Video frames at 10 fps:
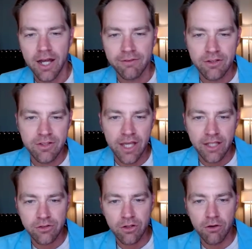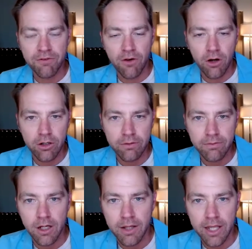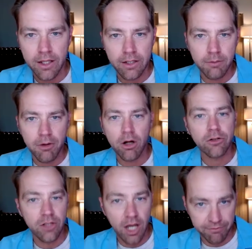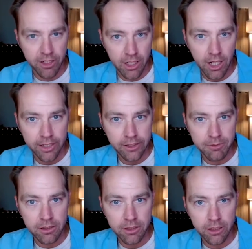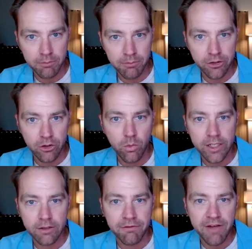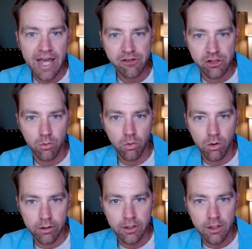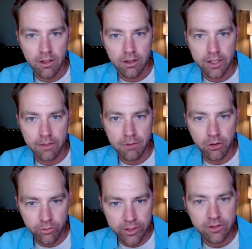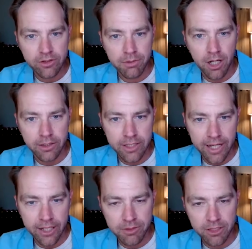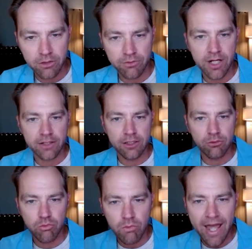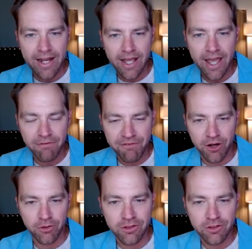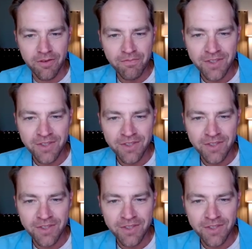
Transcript: I have to say, so far, uh, and, and the bar is not very high, to be clear, but you're winning the fashion award in most recent podcast because you've got these red headphones